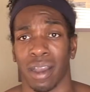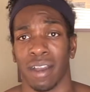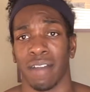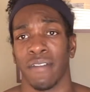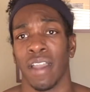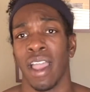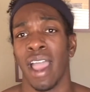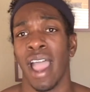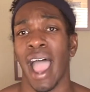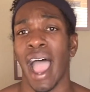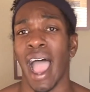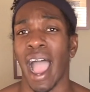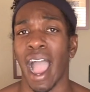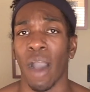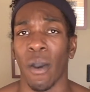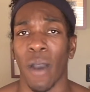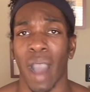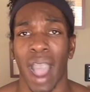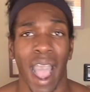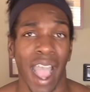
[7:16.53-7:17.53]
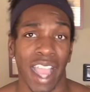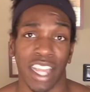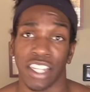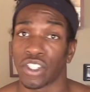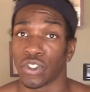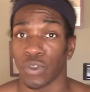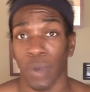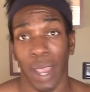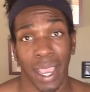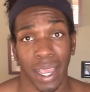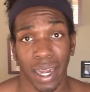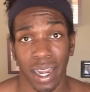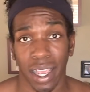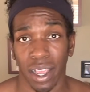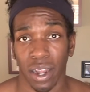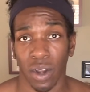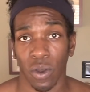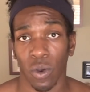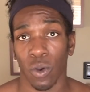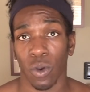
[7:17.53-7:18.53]
of how I train
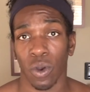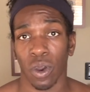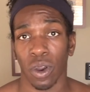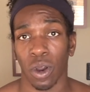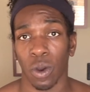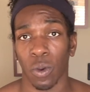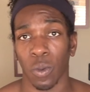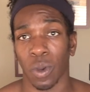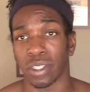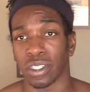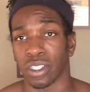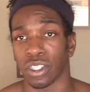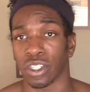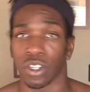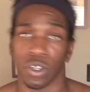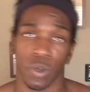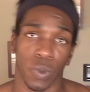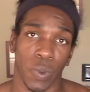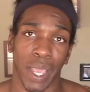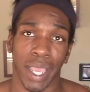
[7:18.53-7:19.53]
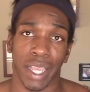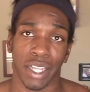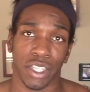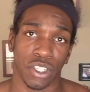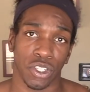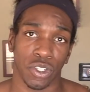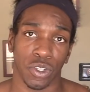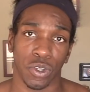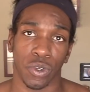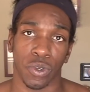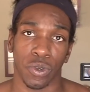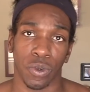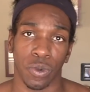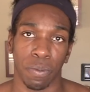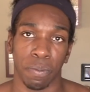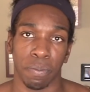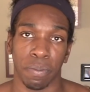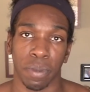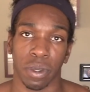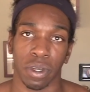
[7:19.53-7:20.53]
it, or what's a good way to
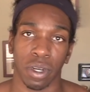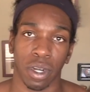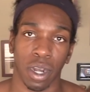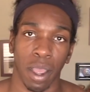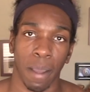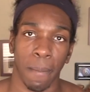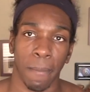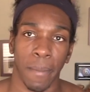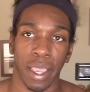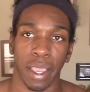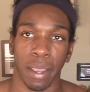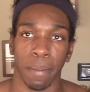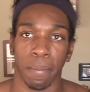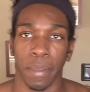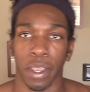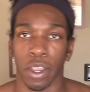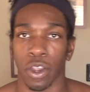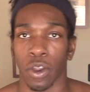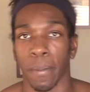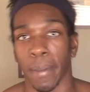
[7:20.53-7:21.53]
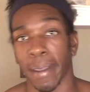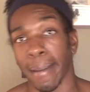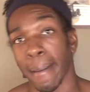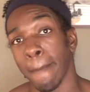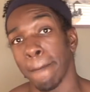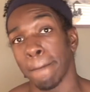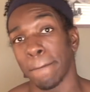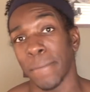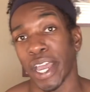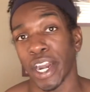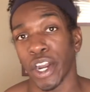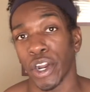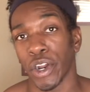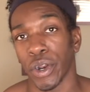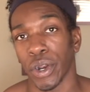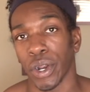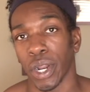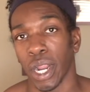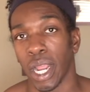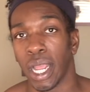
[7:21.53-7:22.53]
build it up, make it bigger, make it better.